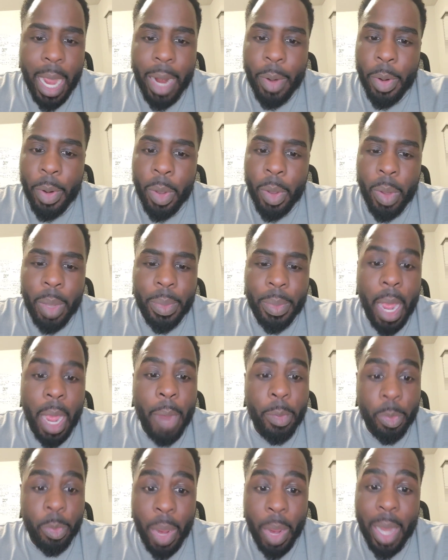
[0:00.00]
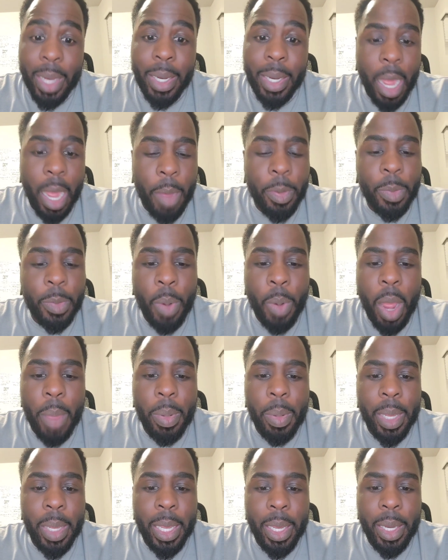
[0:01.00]
I was probably
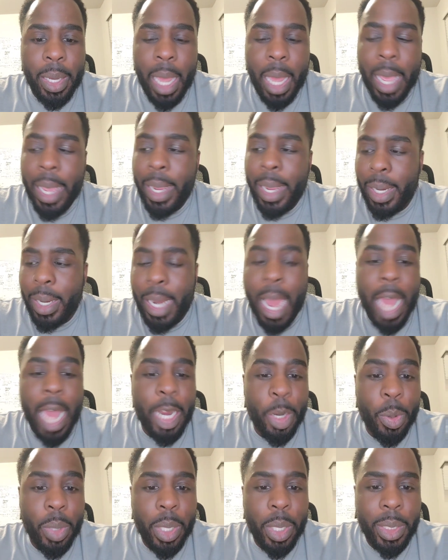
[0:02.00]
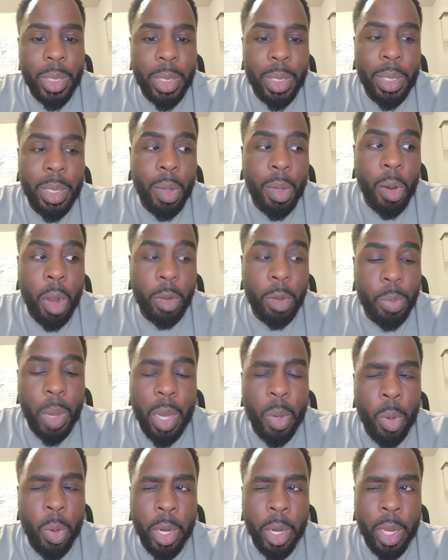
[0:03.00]
like not doing this, or I was probably working,
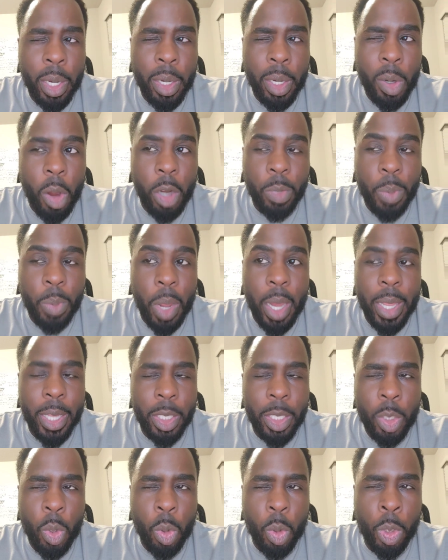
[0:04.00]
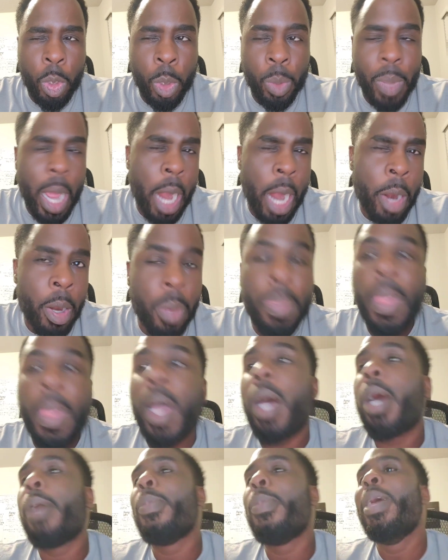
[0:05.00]
or I was probably in school too. I don't know.
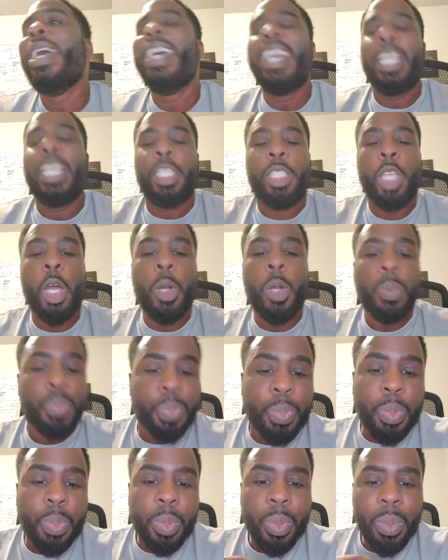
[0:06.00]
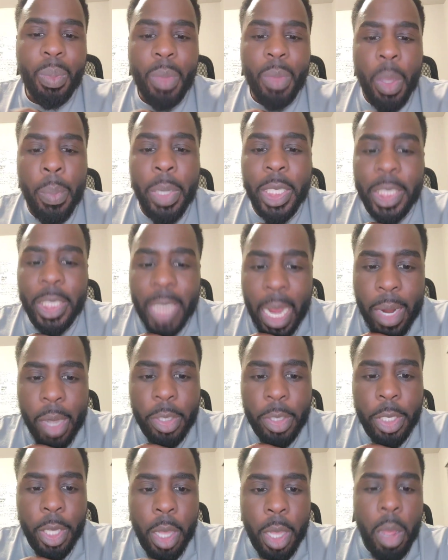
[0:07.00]
But shout out to y'all. I
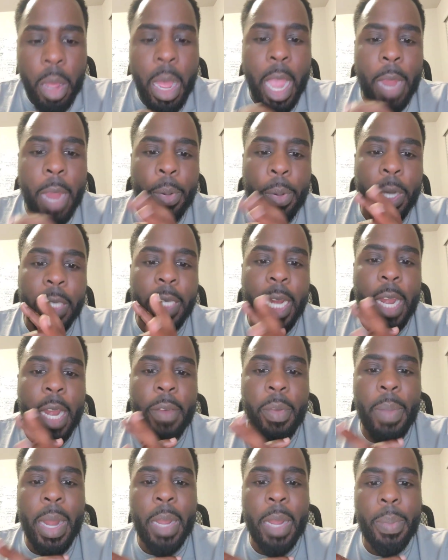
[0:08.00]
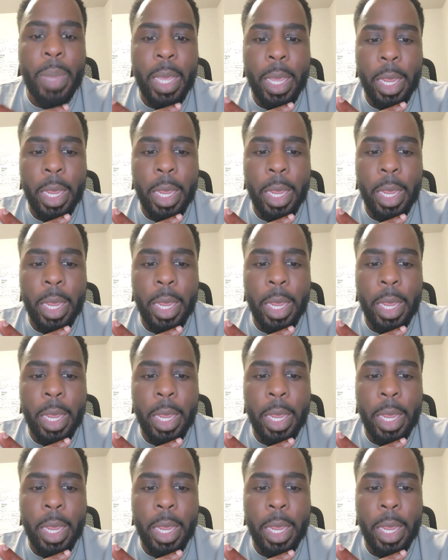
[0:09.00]
appreciate everybody being here.